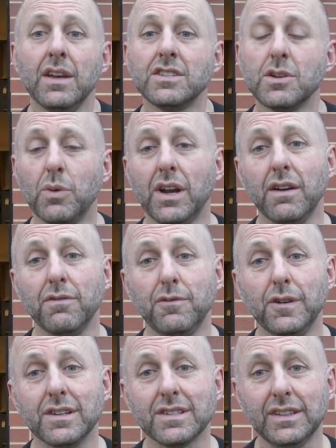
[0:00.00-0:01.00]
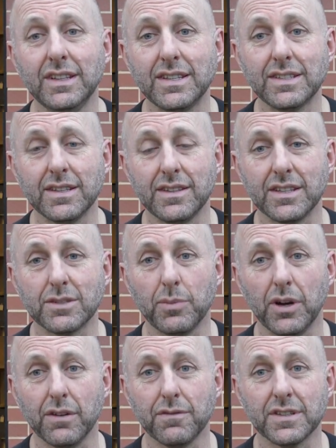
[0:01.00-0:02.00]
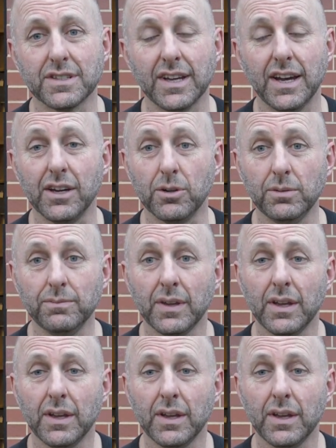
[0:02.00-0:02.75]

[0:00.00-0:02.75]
So when I first listed this bow for sale,